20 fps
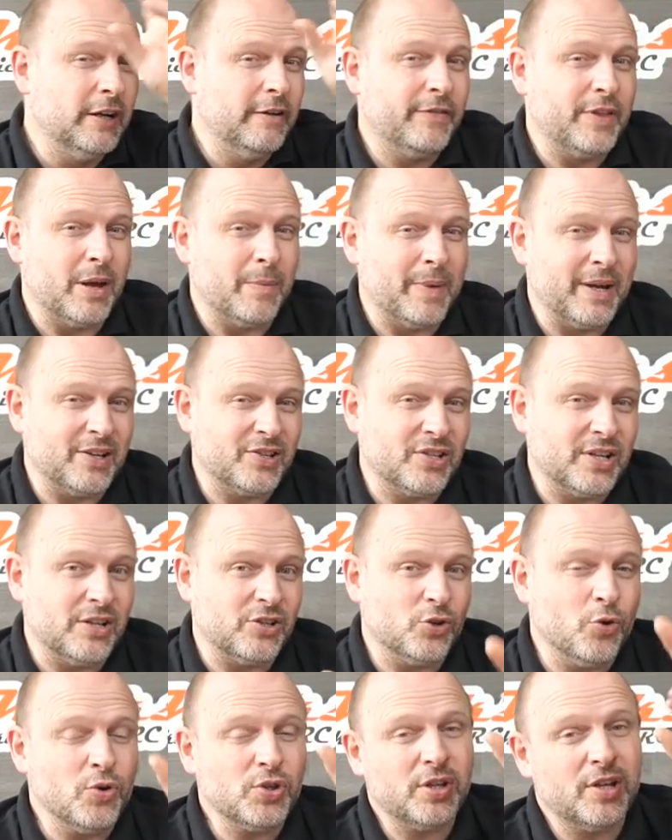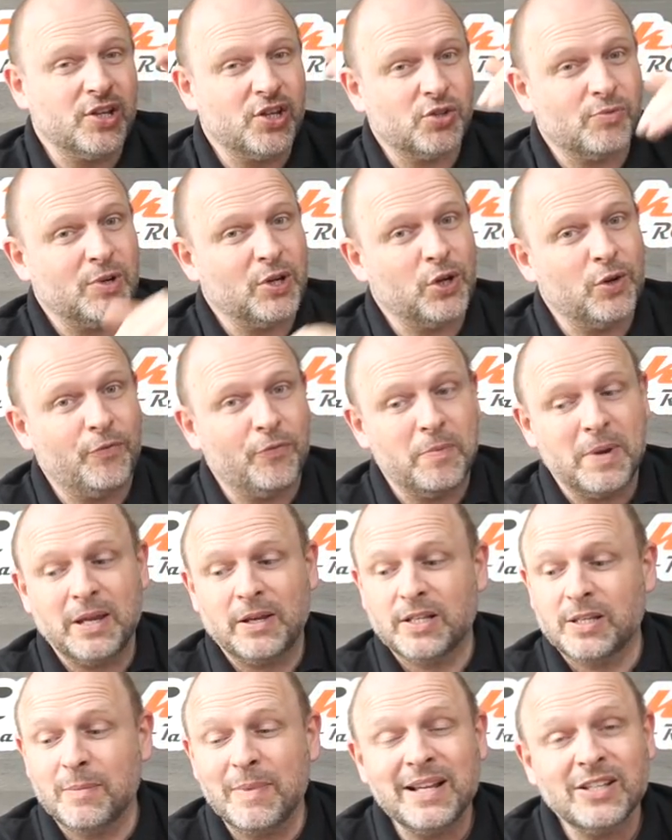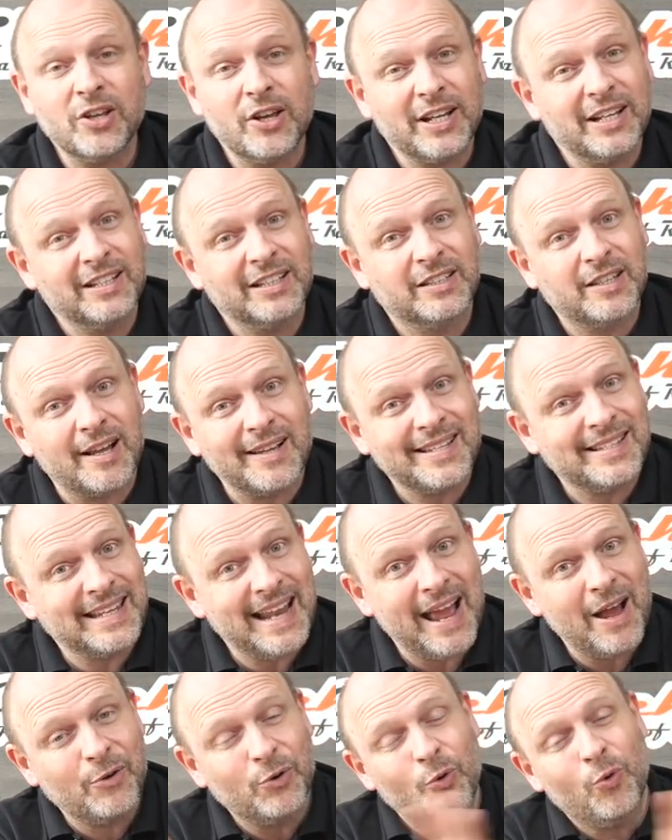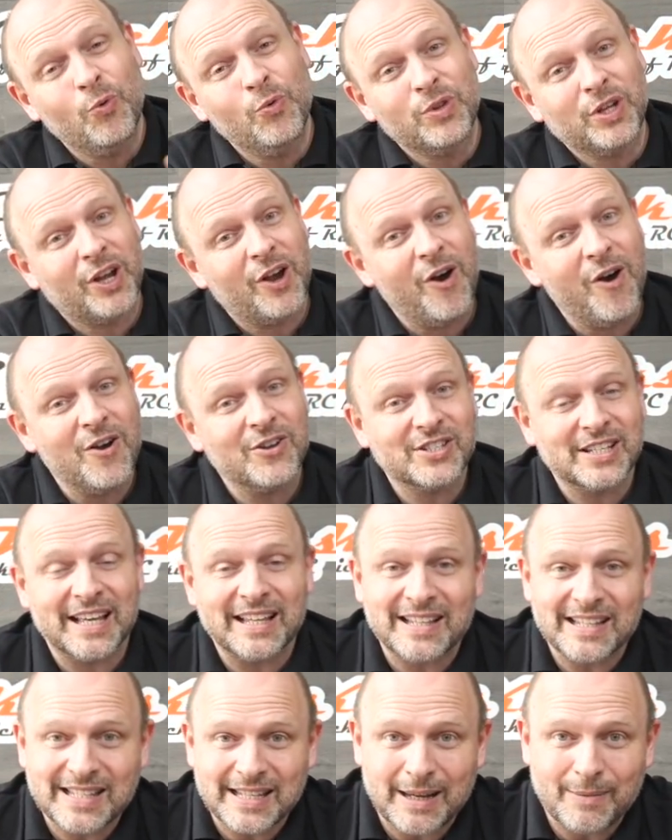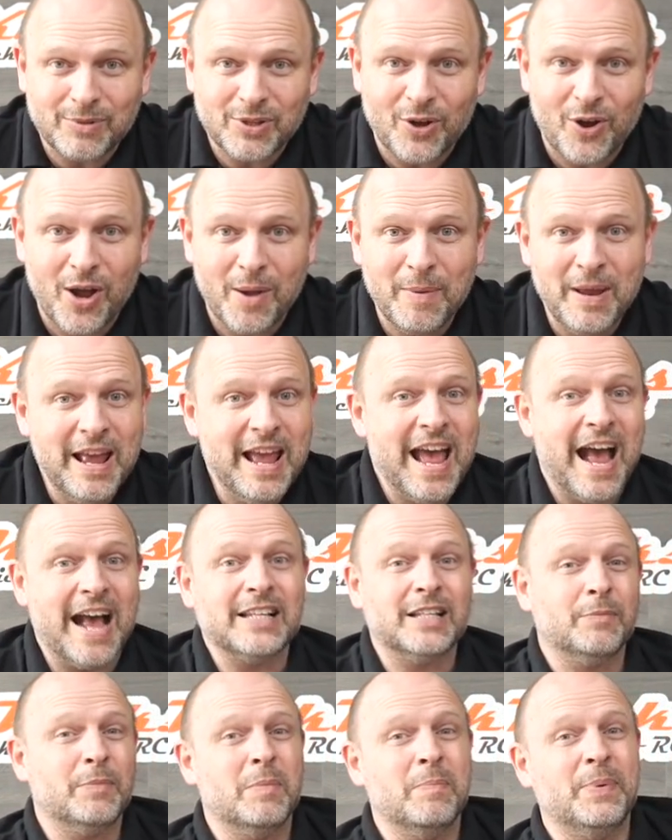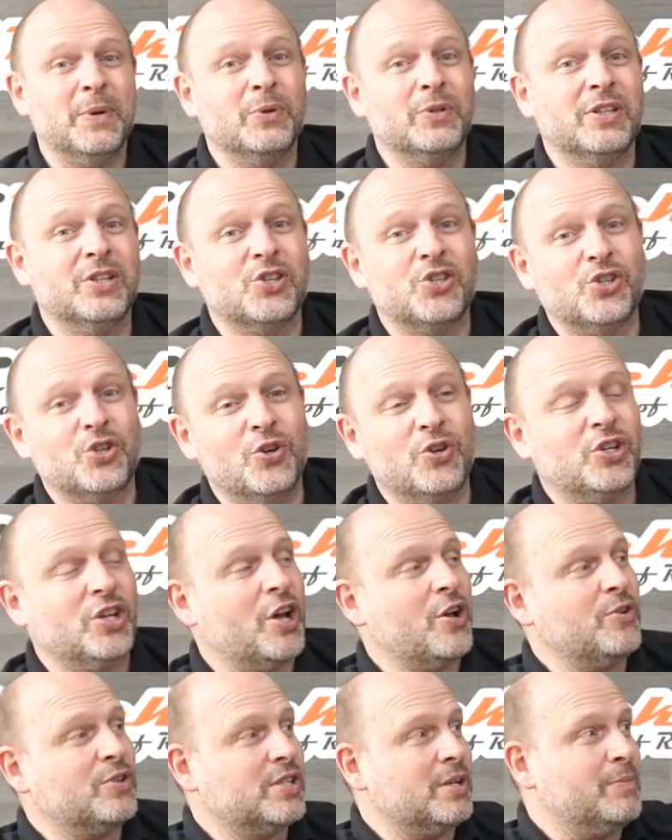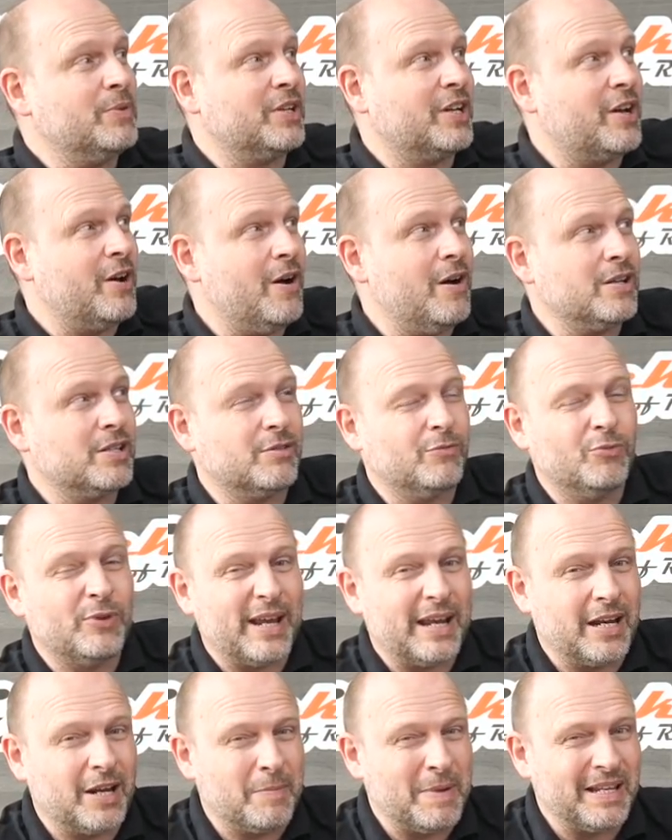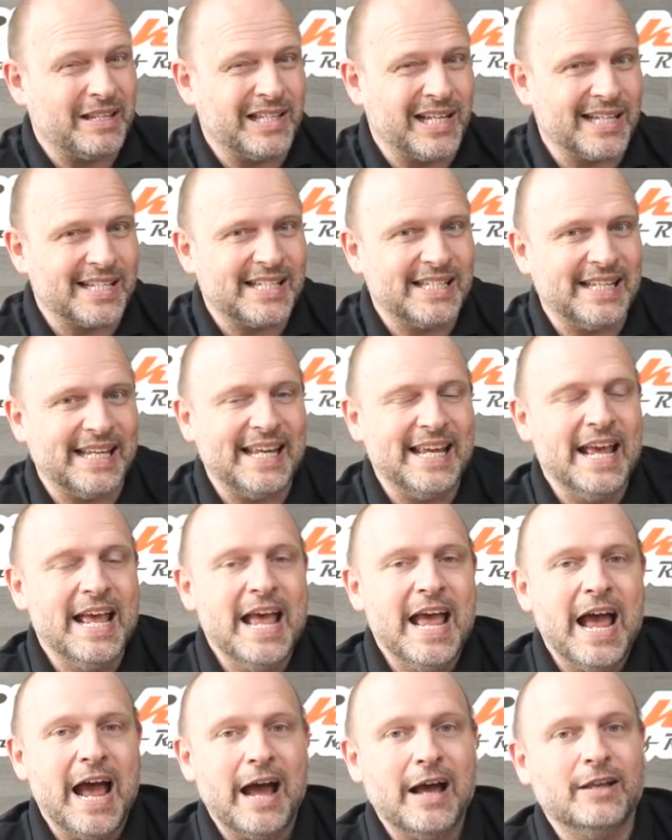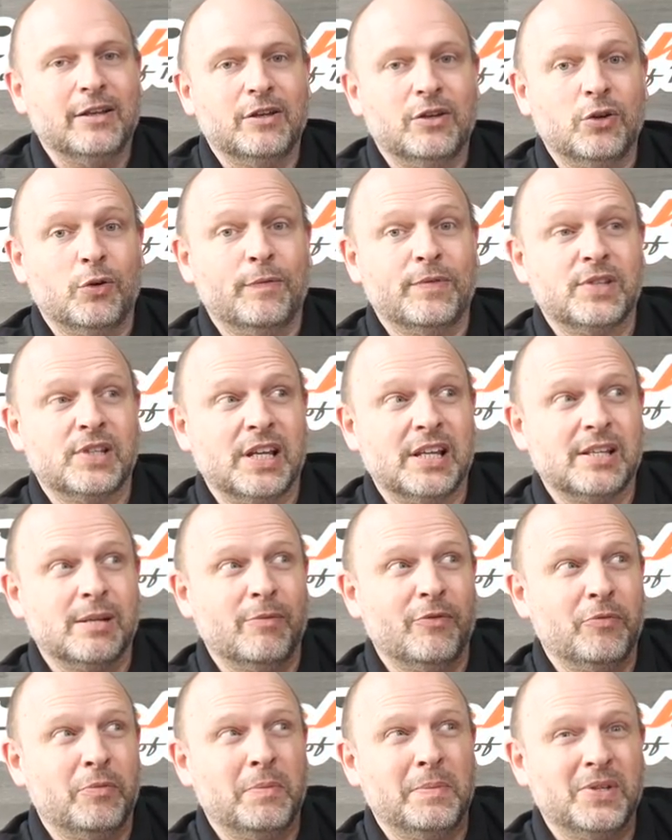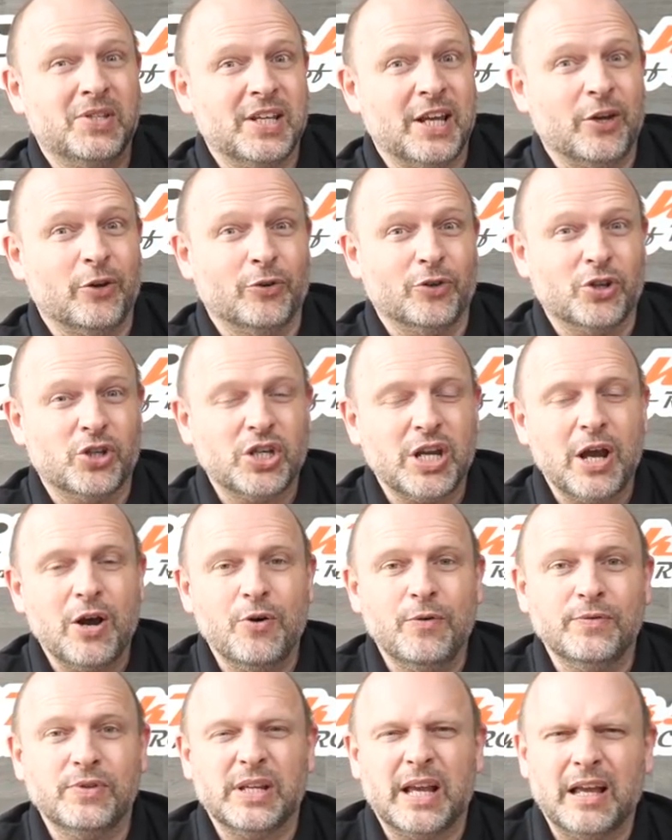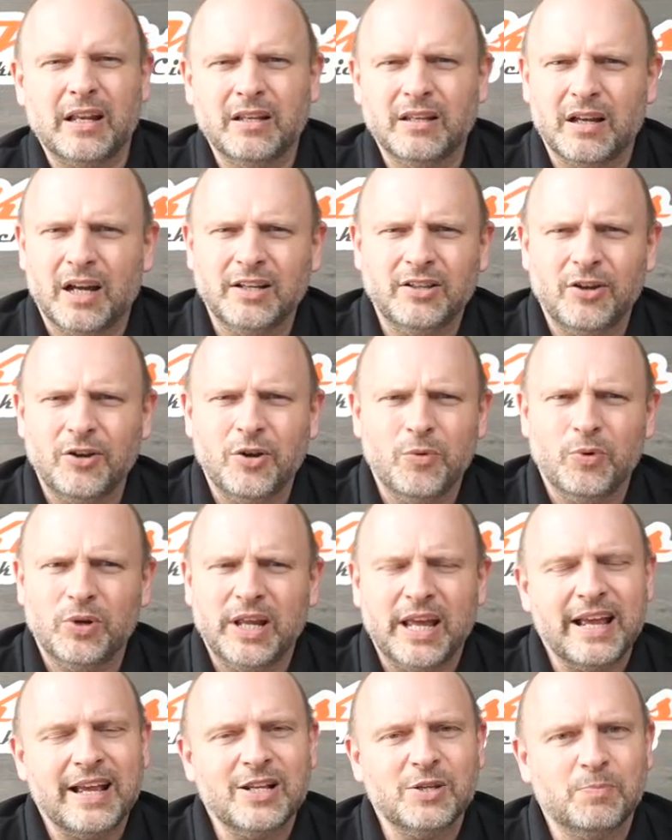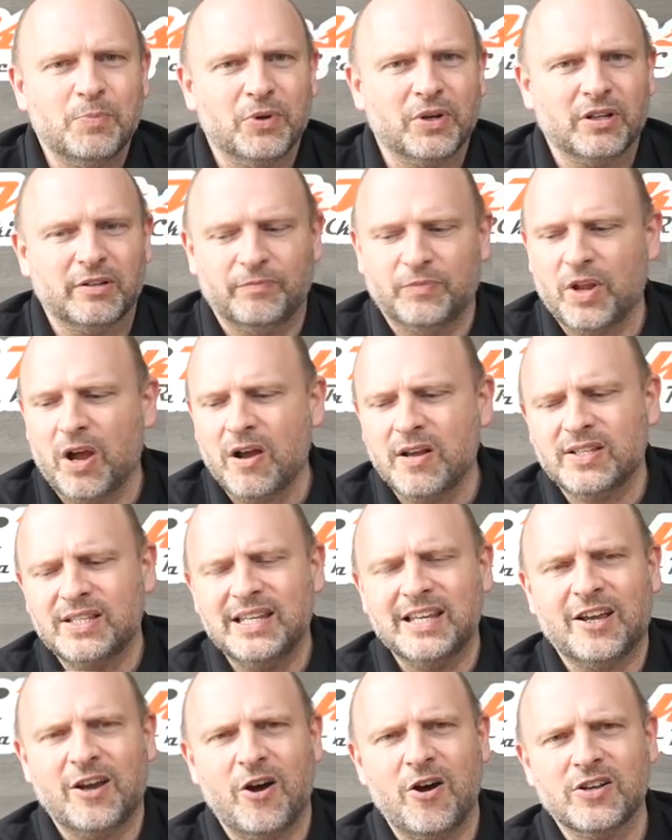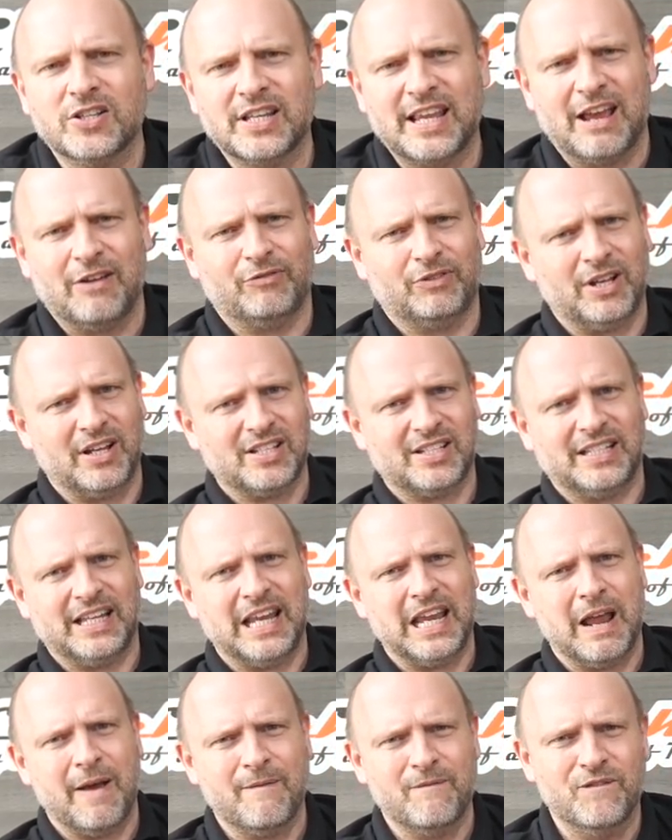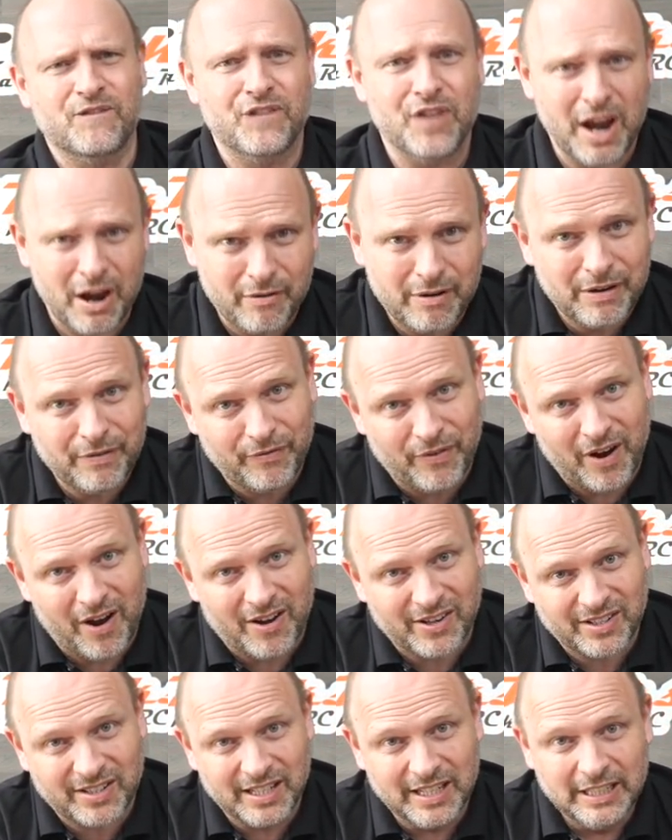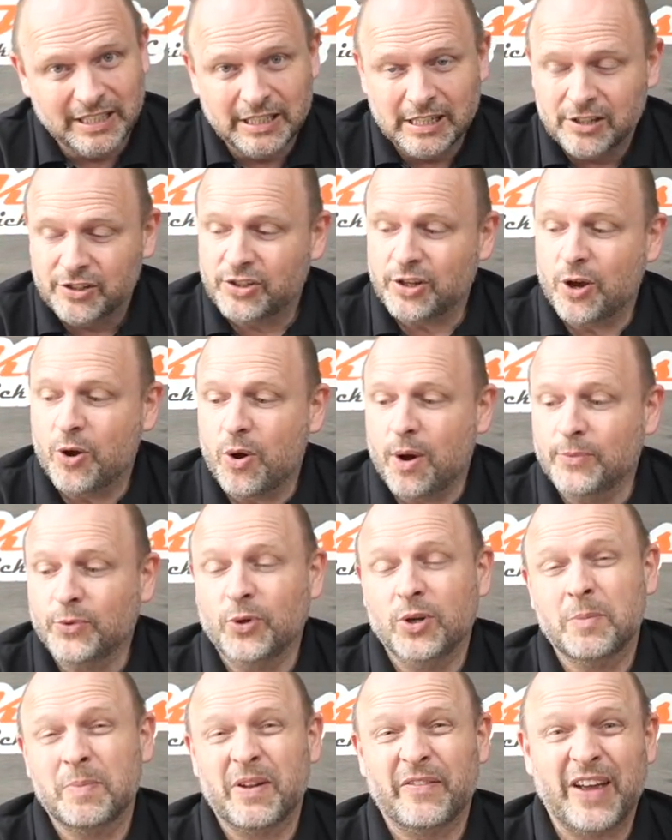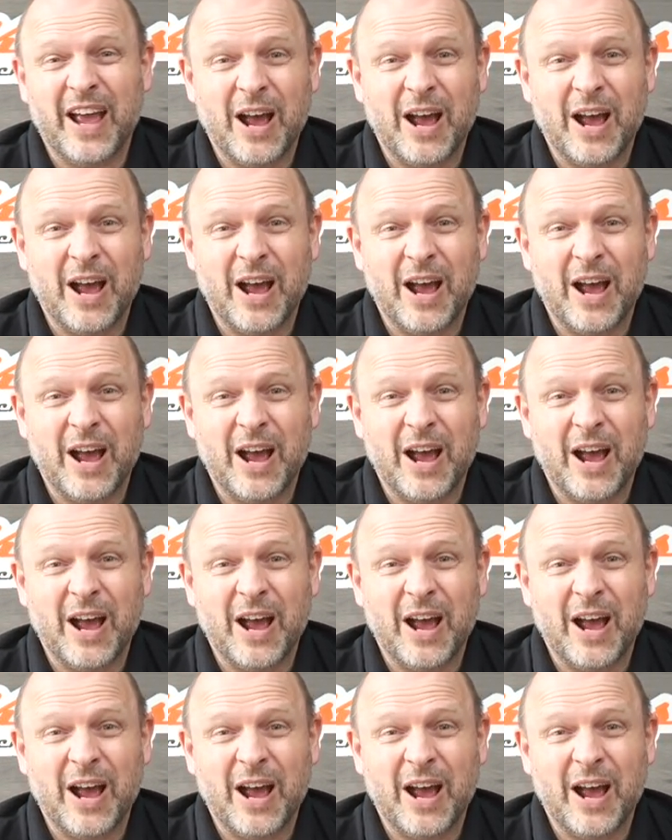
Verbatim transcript: That makes sense. Also, this is really good for me because it means I can dust down all the cars at the same time. As I've been building the studio, some of the cars are getting a bit dusty, and obviously some of them are sitting on the shelves, and I don't know what it is, but R C cars get dusty very fast, so I'm doing a bit of